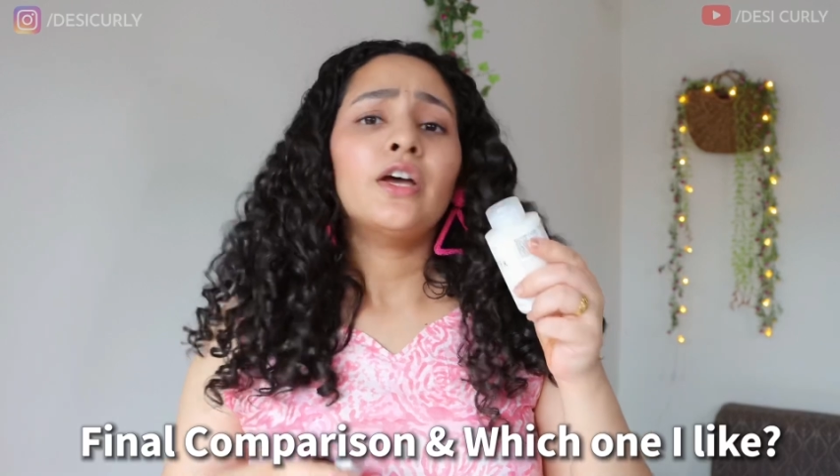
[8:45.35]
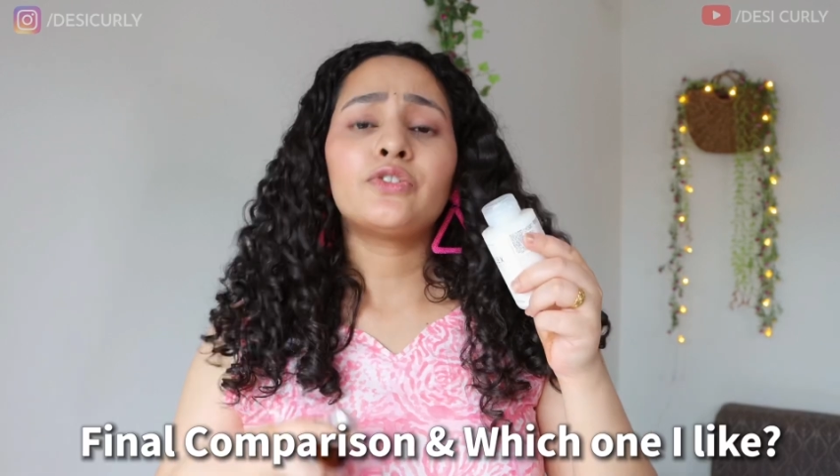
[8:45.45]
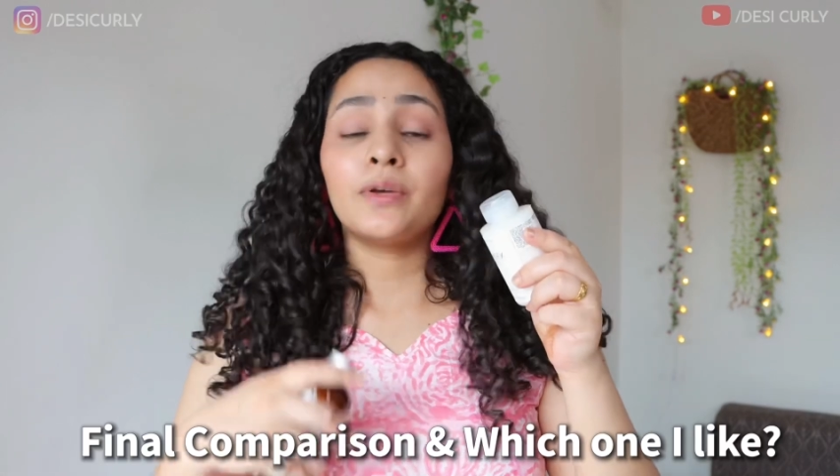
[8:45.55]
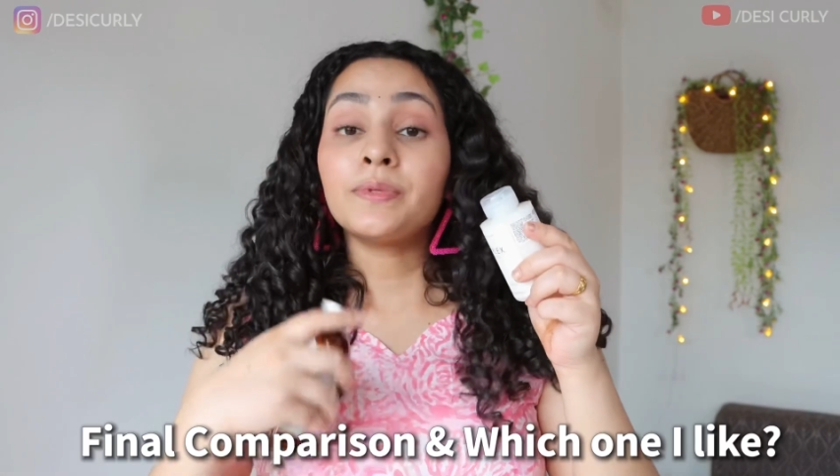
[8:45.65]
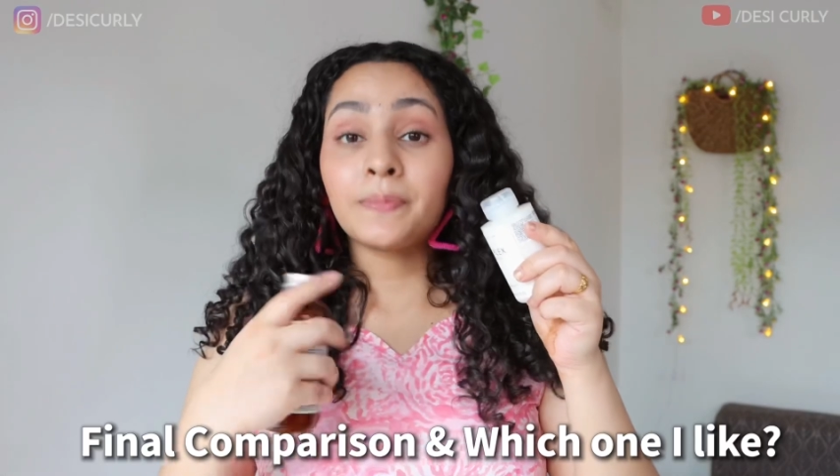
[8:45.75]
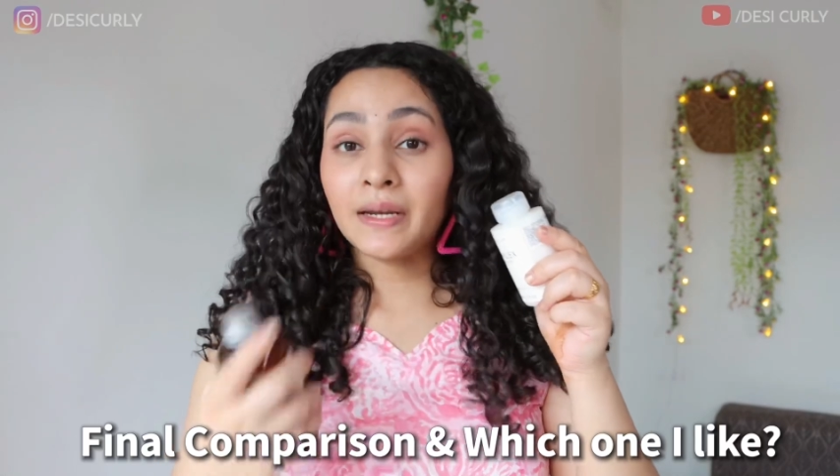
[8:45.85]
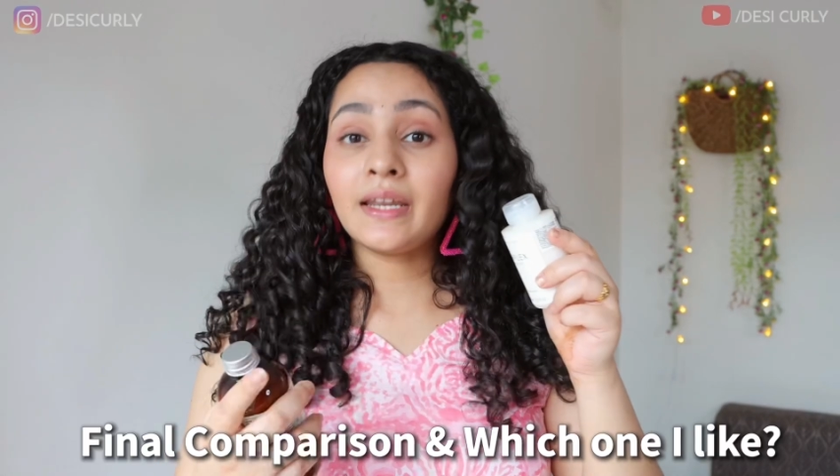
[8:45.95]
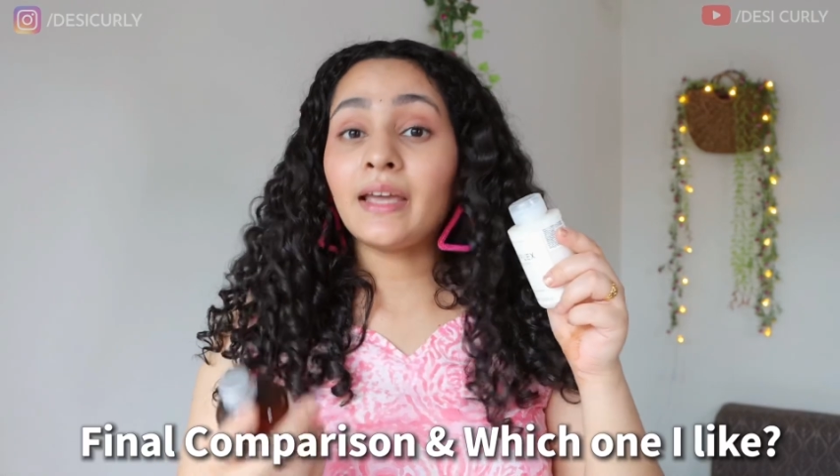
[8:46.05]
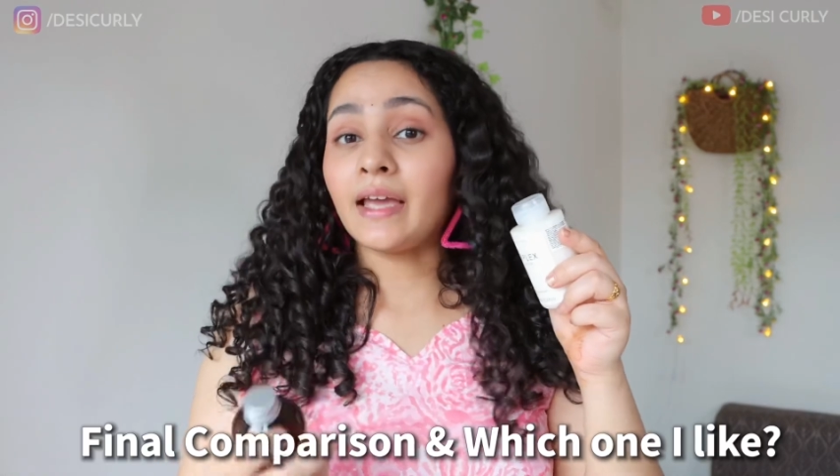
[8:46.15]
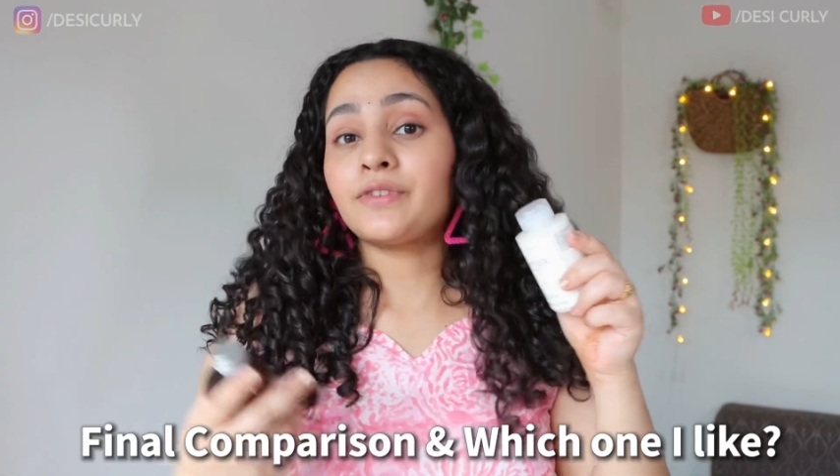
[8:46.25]
So I'm
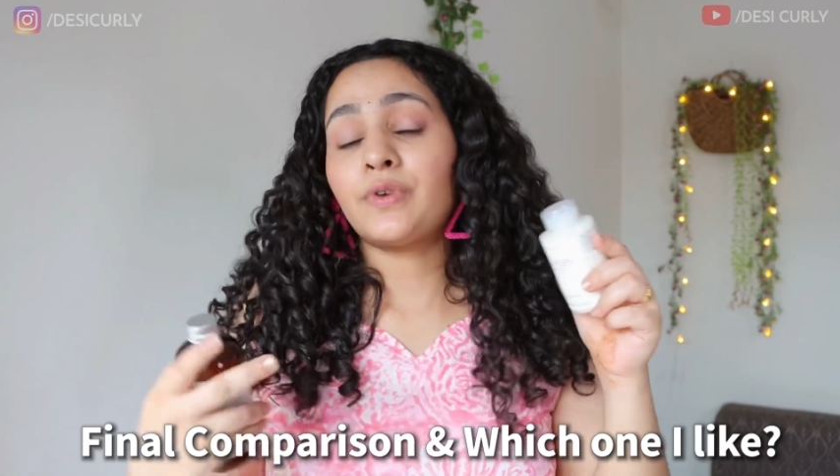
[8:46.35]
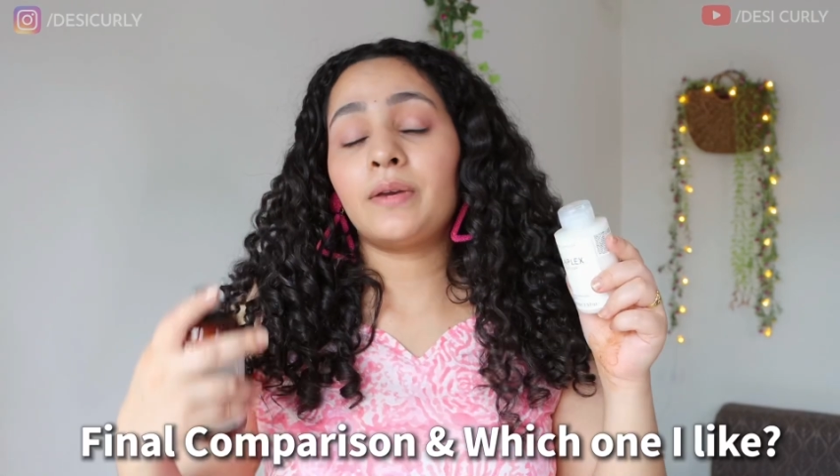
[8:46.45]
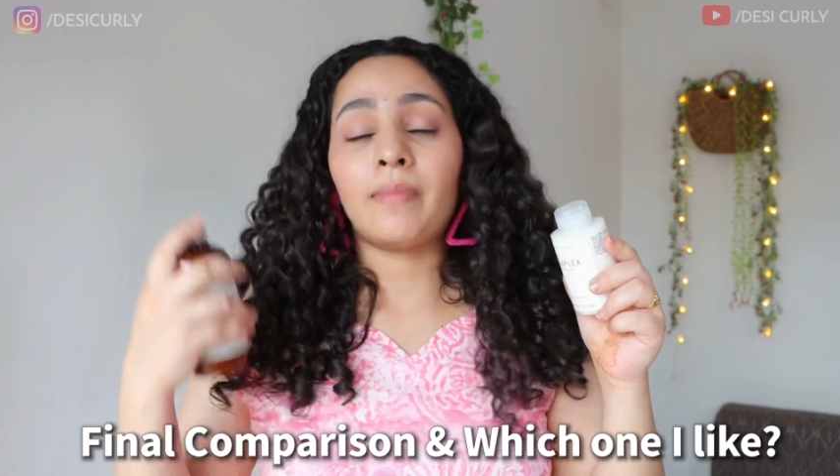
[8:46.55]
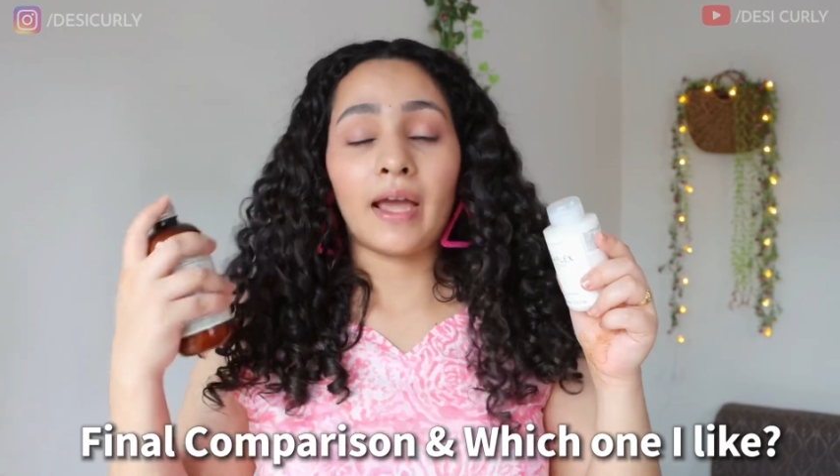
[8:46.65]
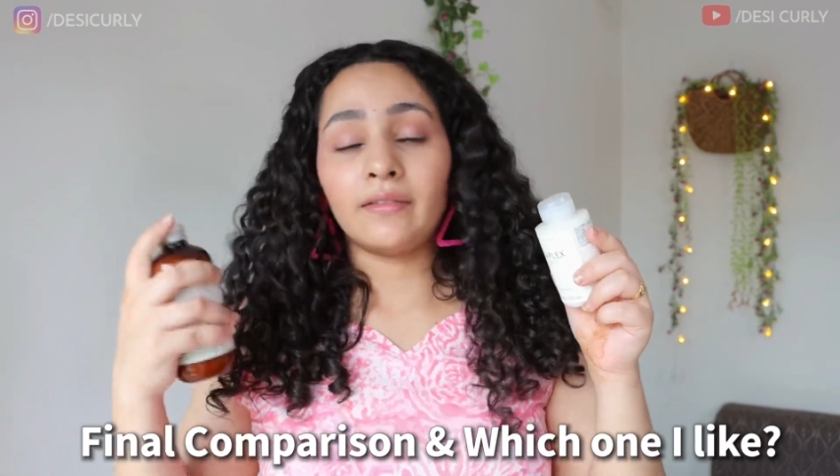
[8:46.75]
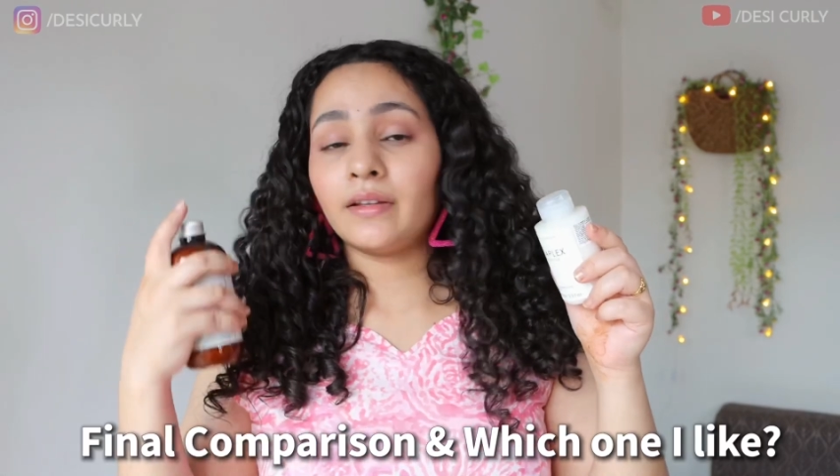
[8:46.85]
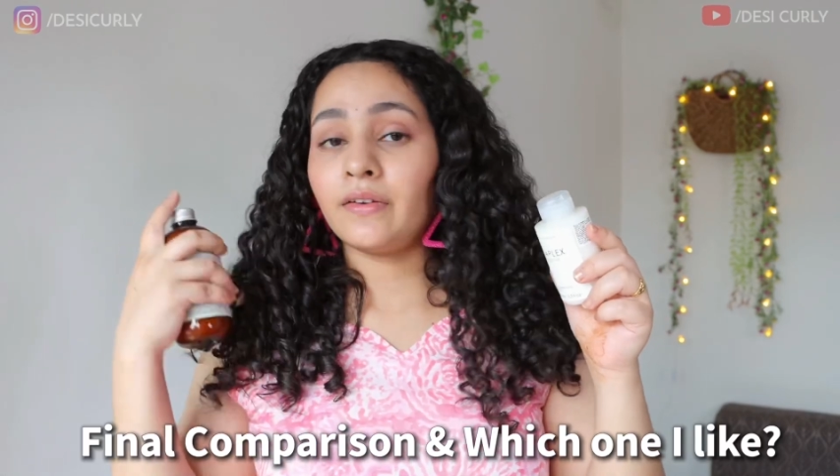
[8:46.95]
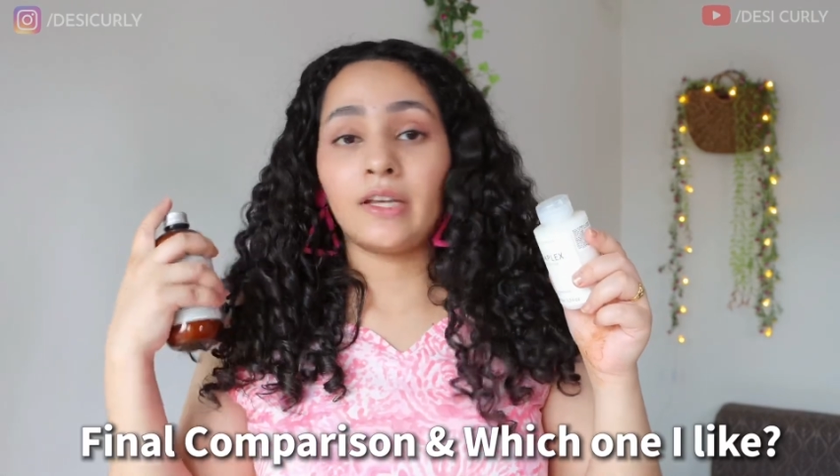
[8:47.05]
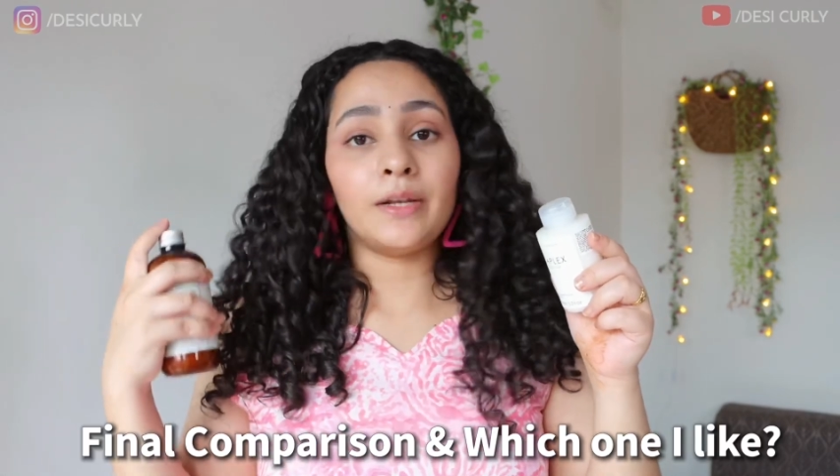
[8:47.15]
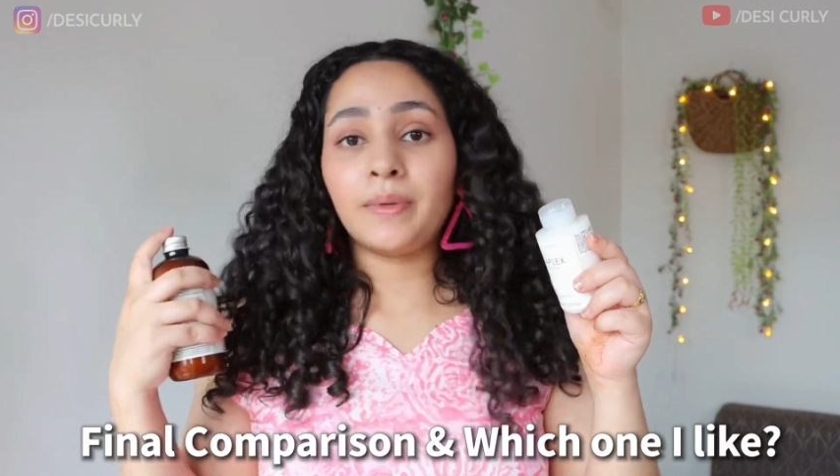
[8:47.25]
spending extra in buying the
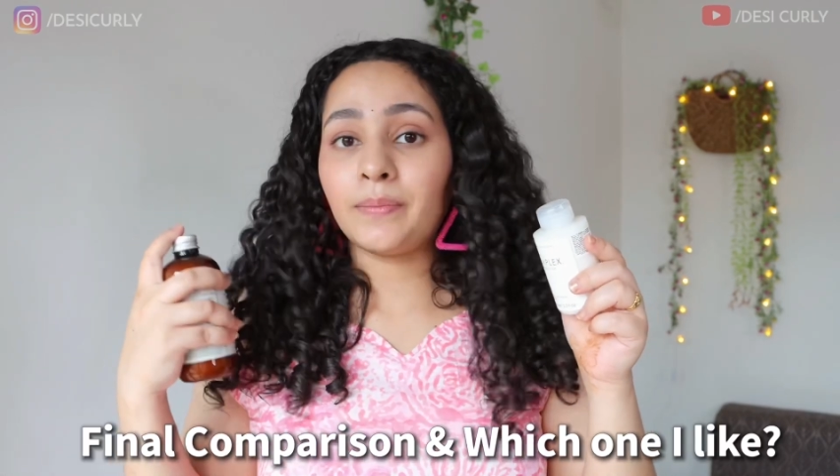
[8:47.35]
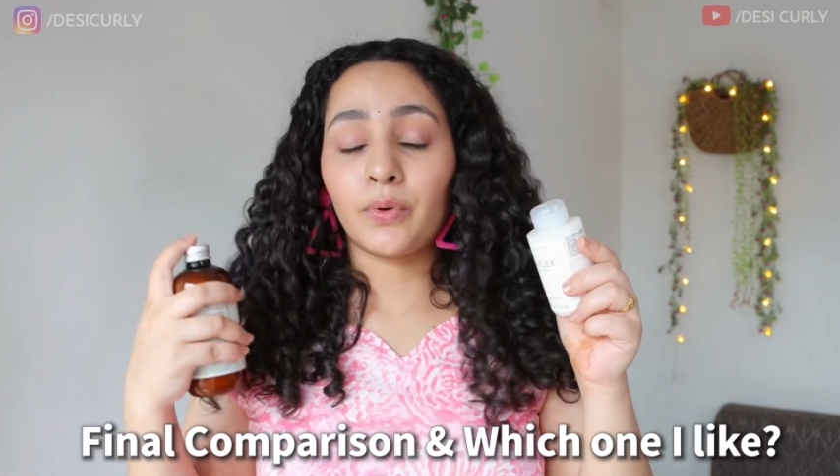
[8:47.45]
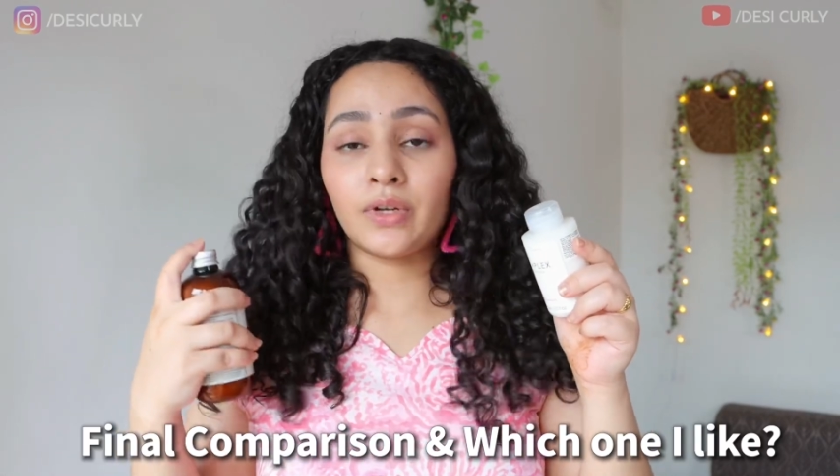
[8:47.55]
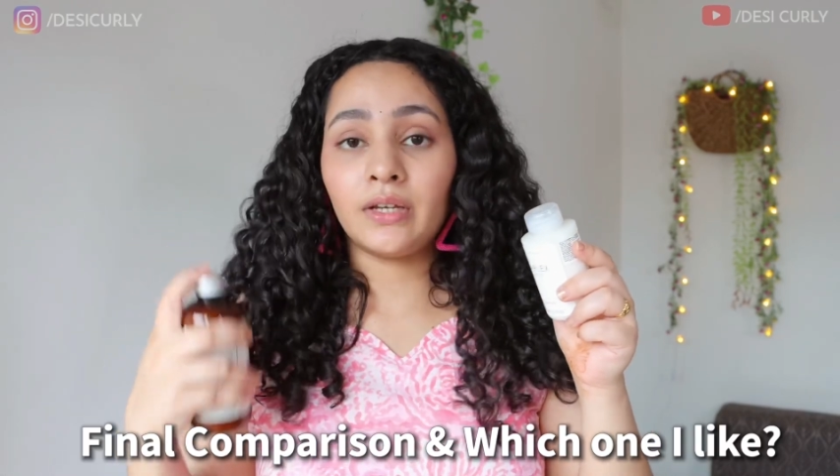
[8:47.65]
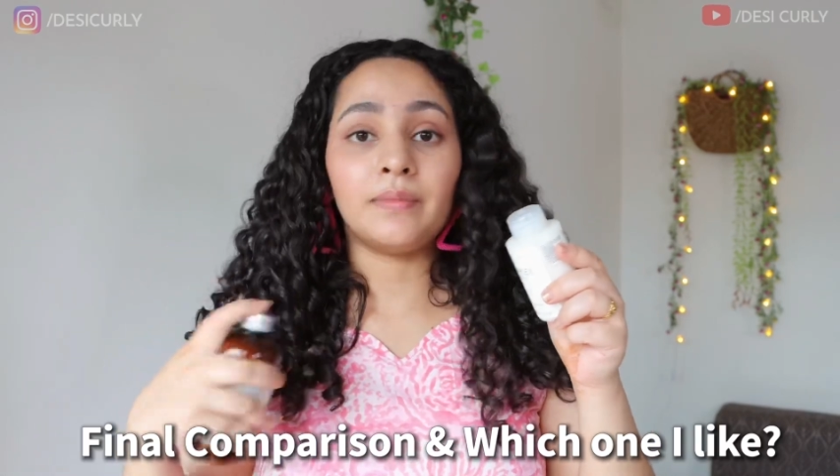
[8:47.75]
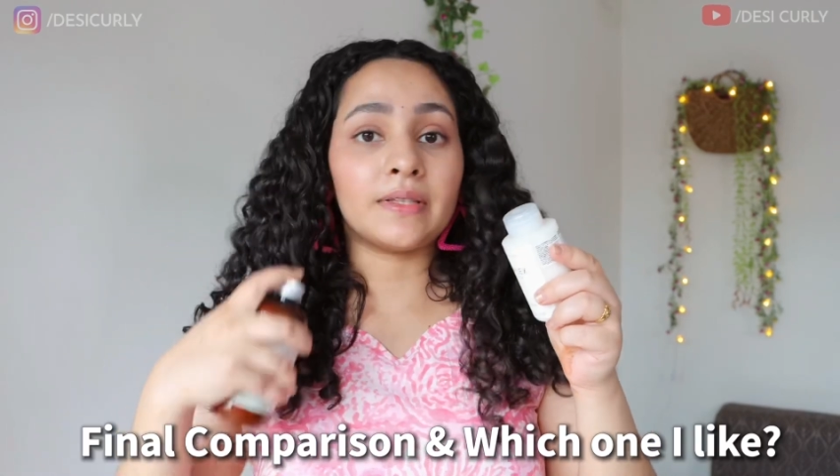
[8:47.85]
Rehab pea protein,